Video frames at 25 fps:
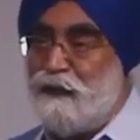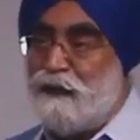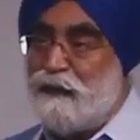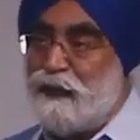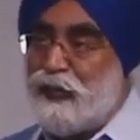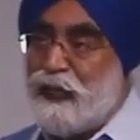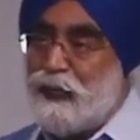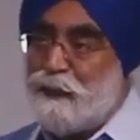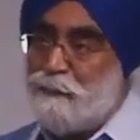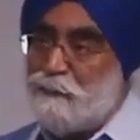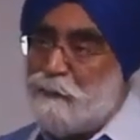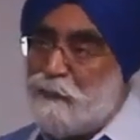
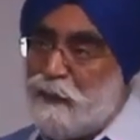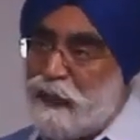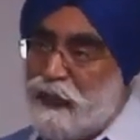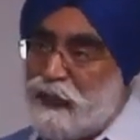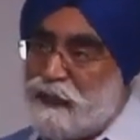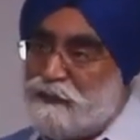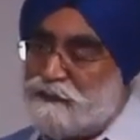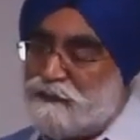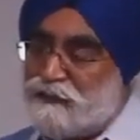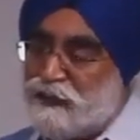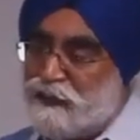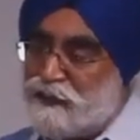can
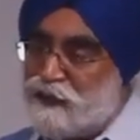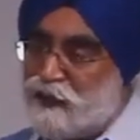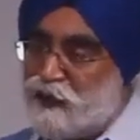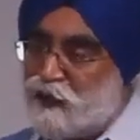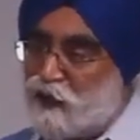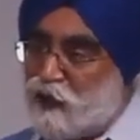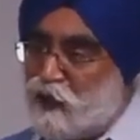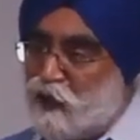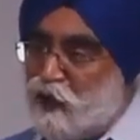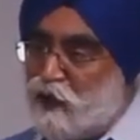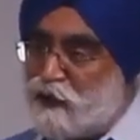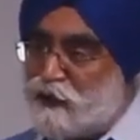play such a
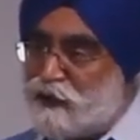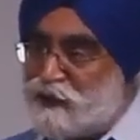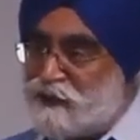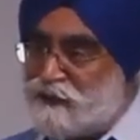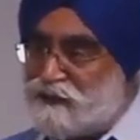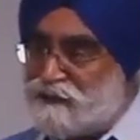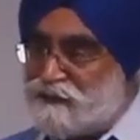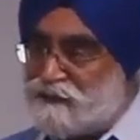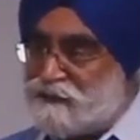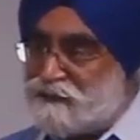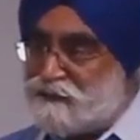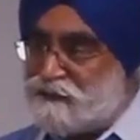
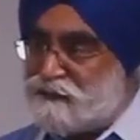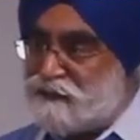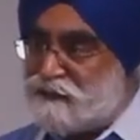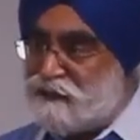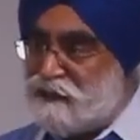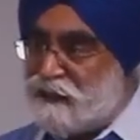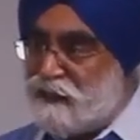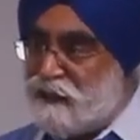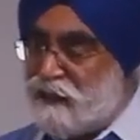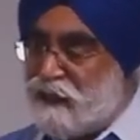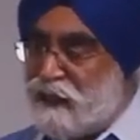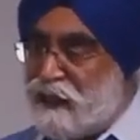cautious
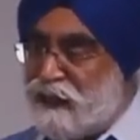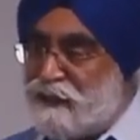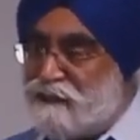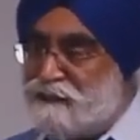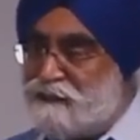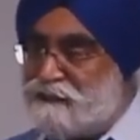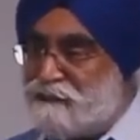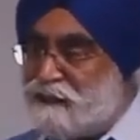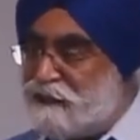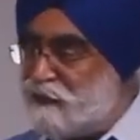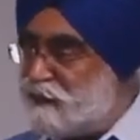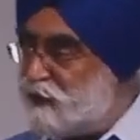and
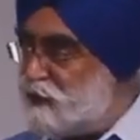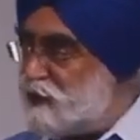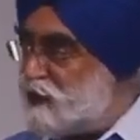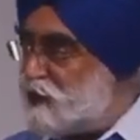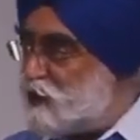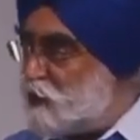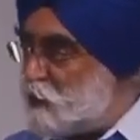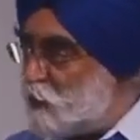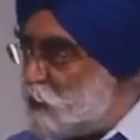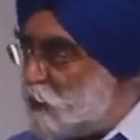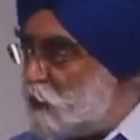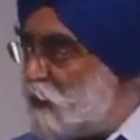such a
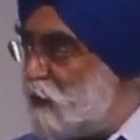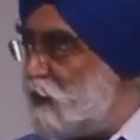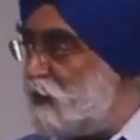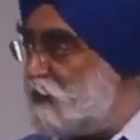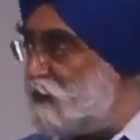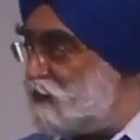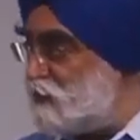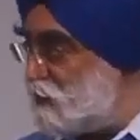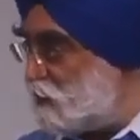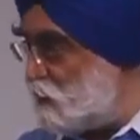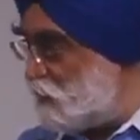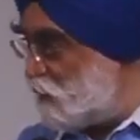
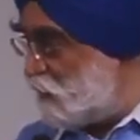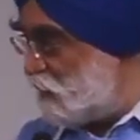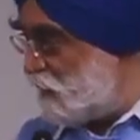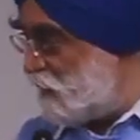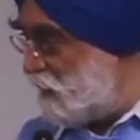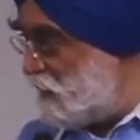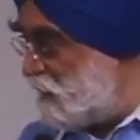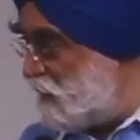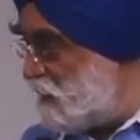studious role